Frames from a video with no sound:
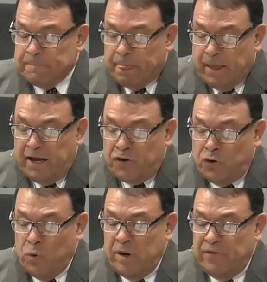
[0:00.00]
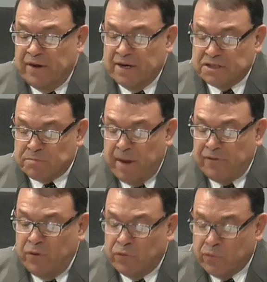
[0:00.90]
In doing this,
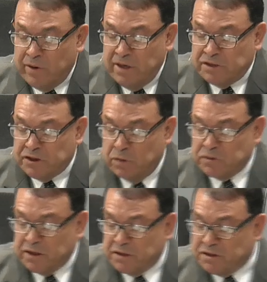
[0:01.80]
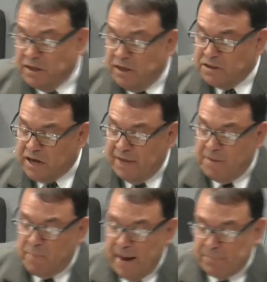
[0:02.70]
Matthew 3 shows us John the
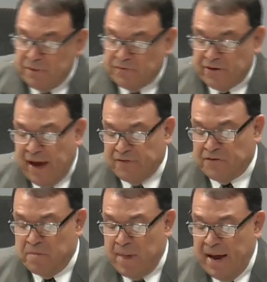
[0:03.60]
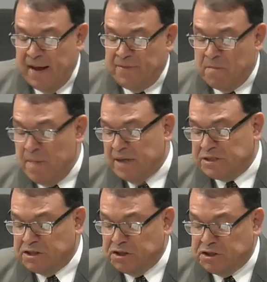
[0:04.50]
Baptist as the man, the
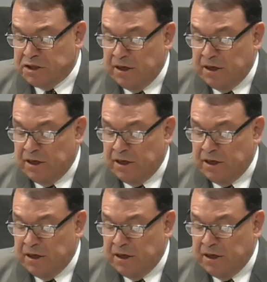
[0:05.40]
message,